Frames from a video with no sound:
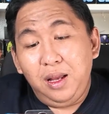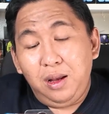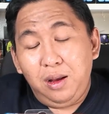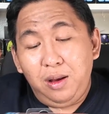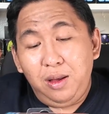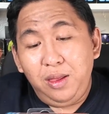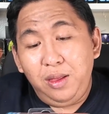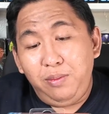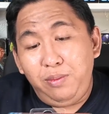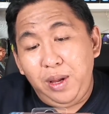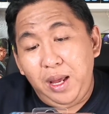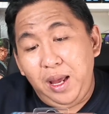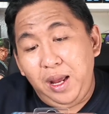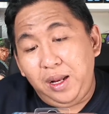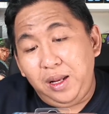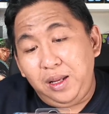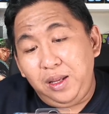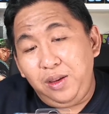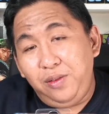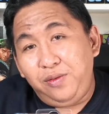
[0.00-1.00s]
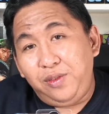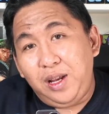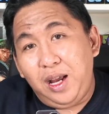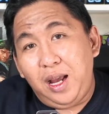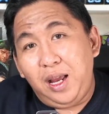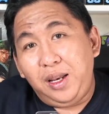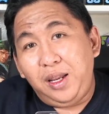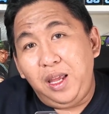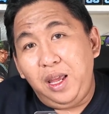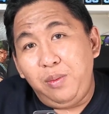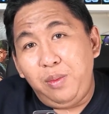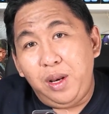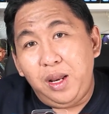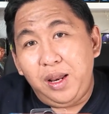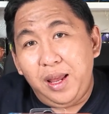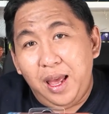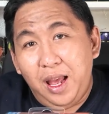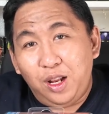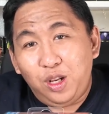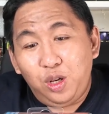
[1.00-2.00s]
On the back, you've got him in
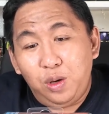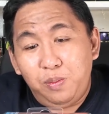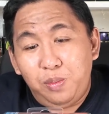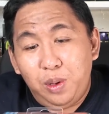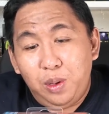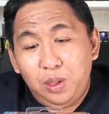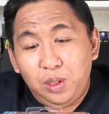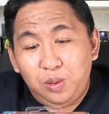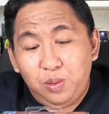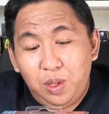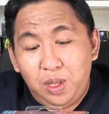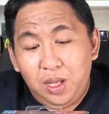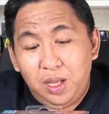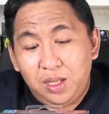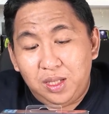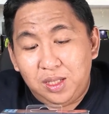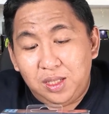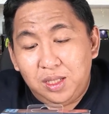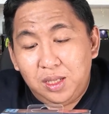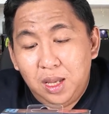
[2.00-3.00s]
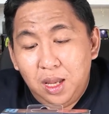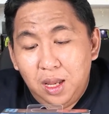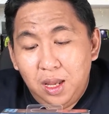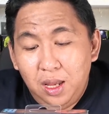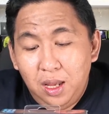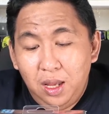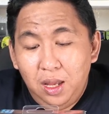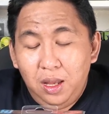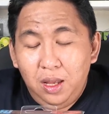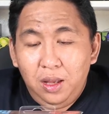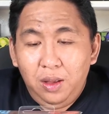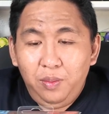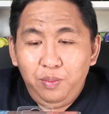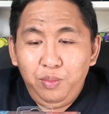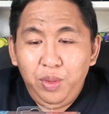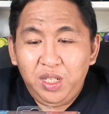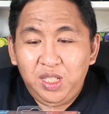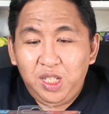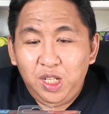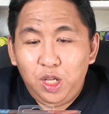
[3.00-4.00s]
an action pose with his
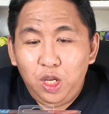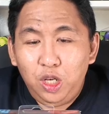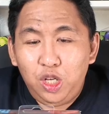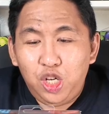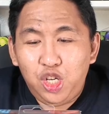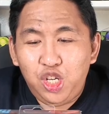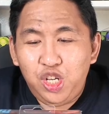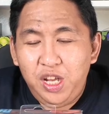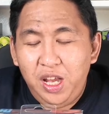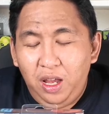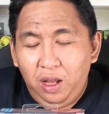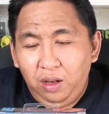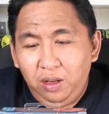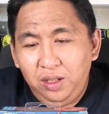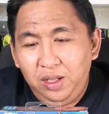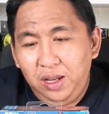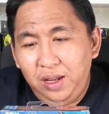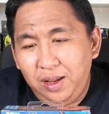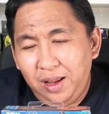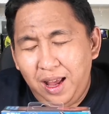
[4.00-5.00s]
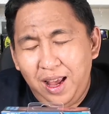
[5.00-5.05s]
mystical shield.